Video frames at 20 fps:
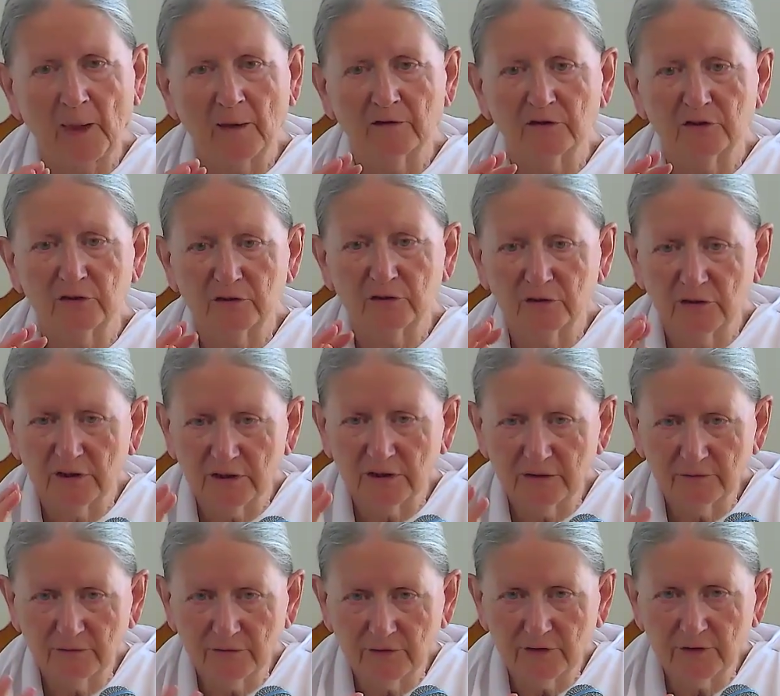So you
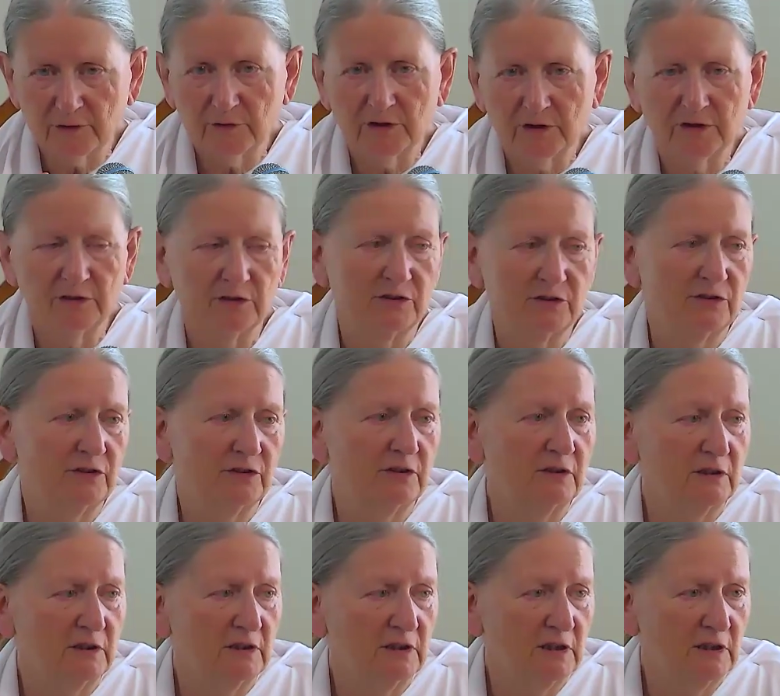influence
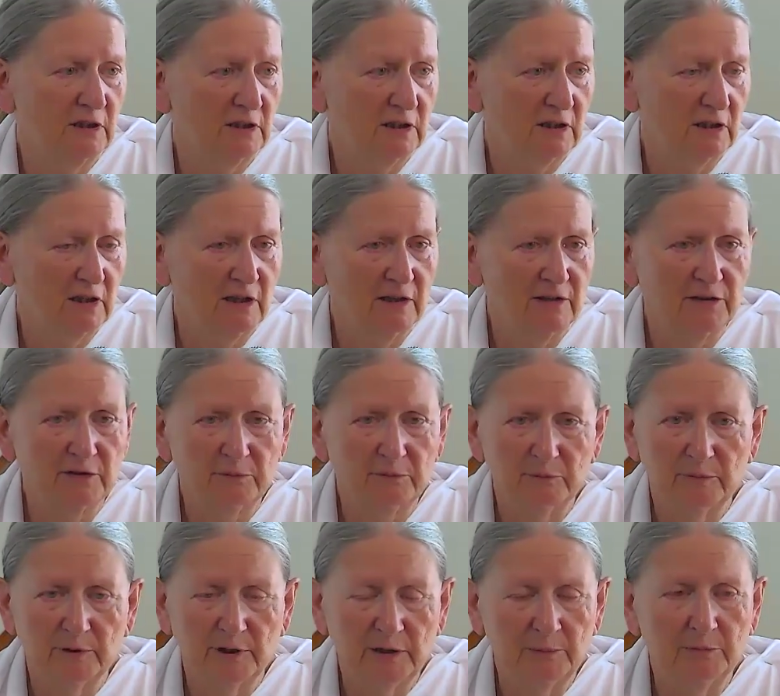other
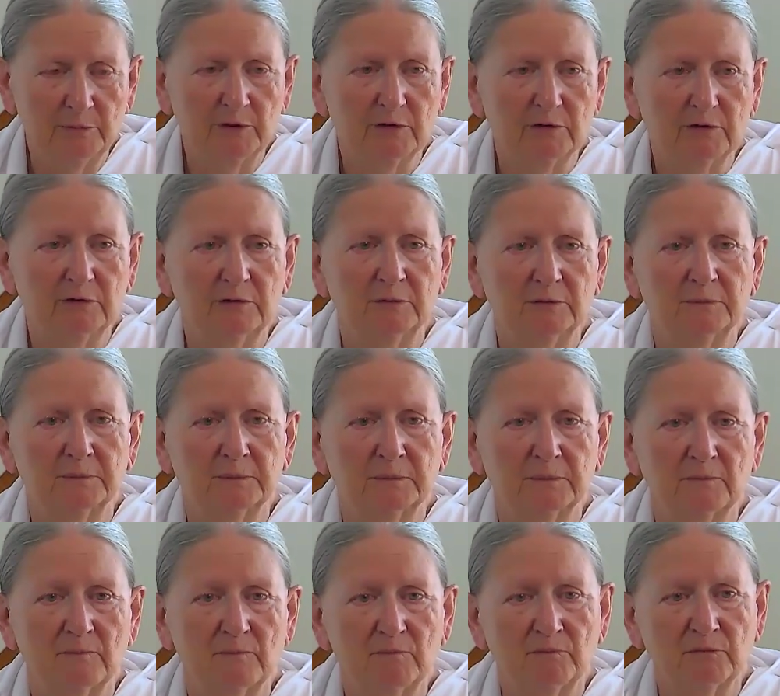people
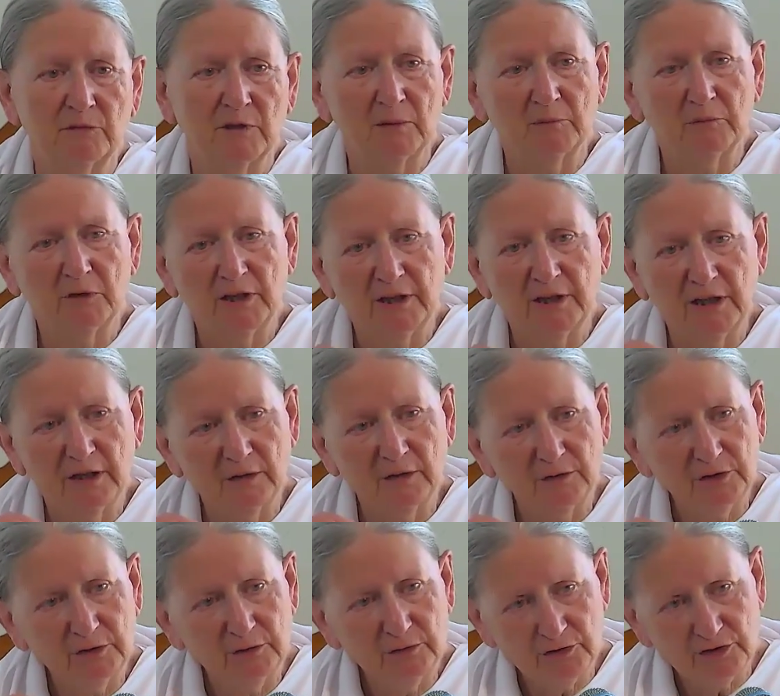by how
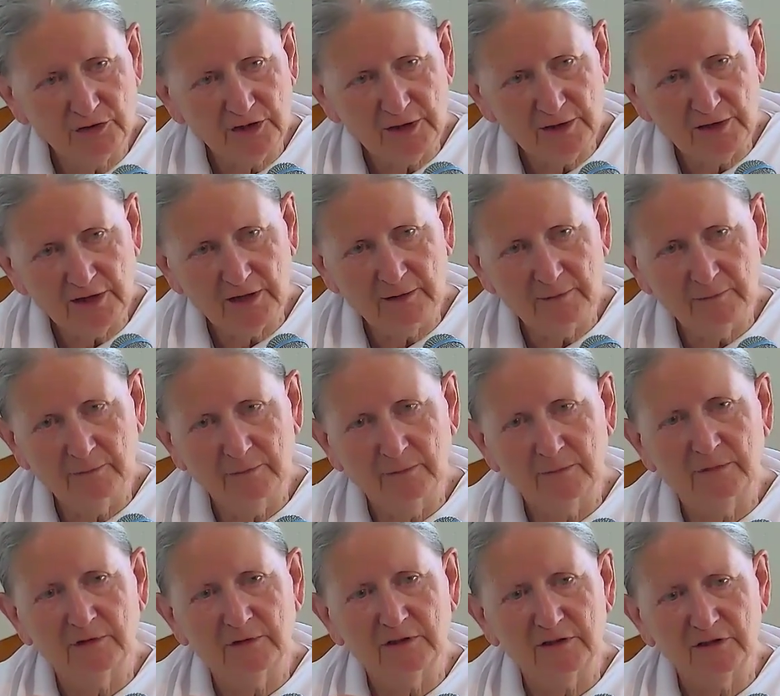you see
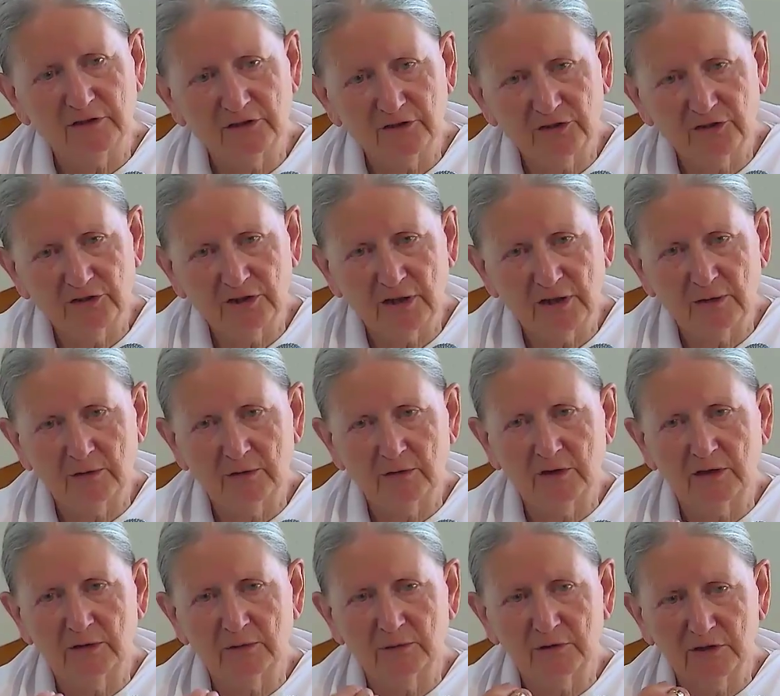them. And this is how
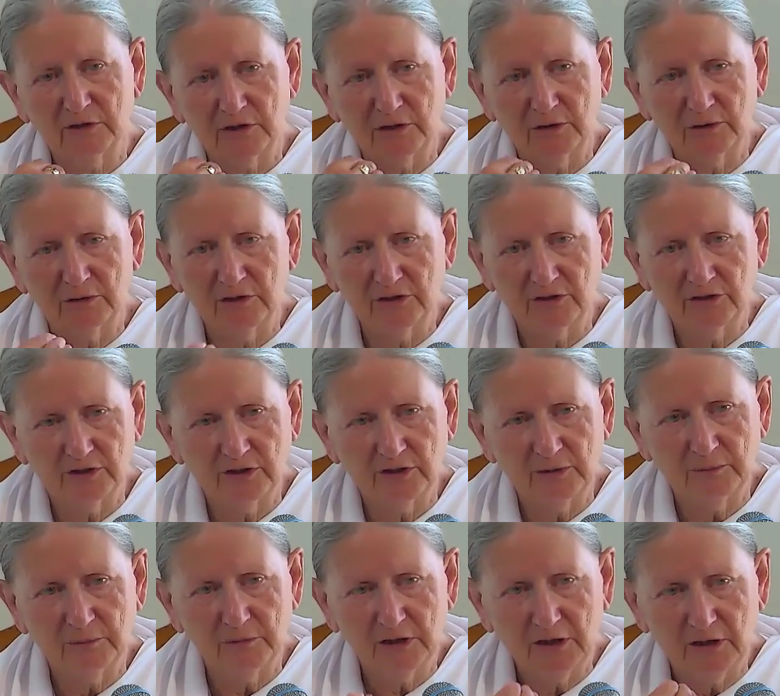I want you to see
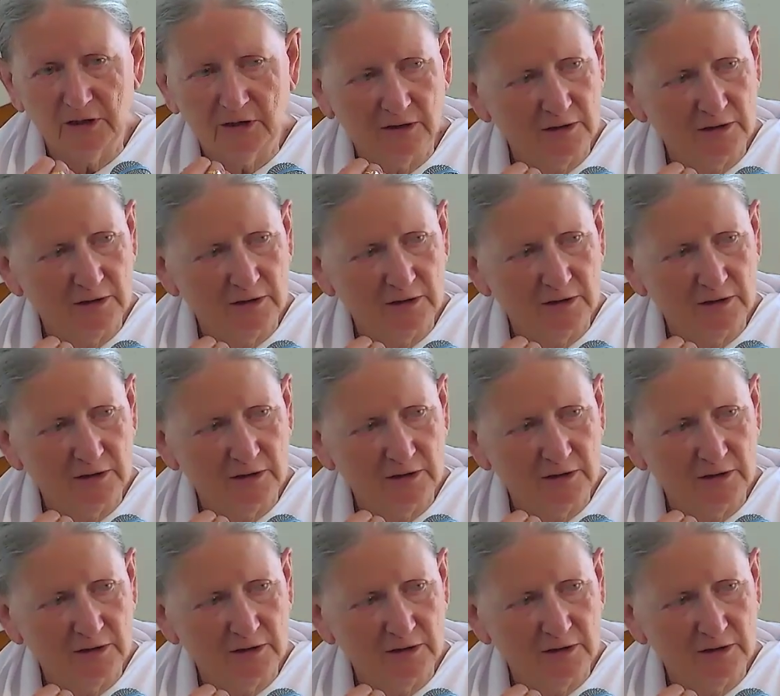me.